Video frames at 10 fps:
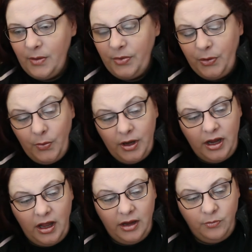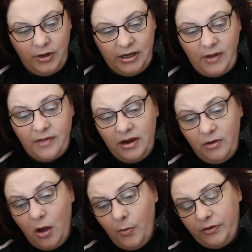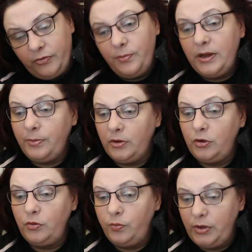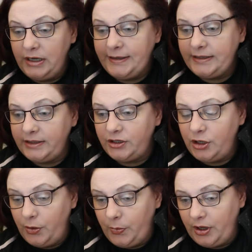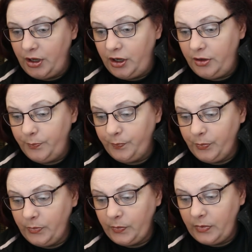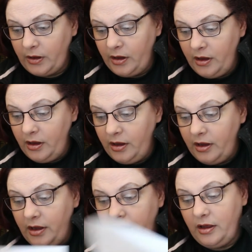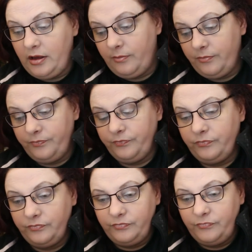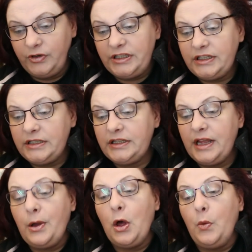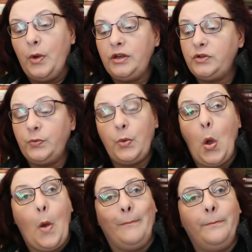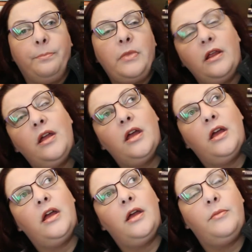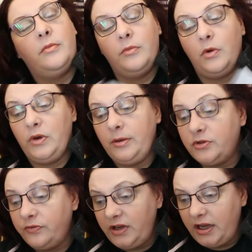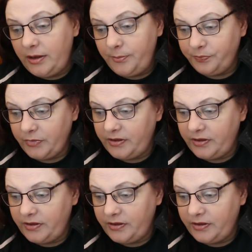The one I relive, and there are ones from people who really did know her. Um, for instance, there are ones from um, William Travilla.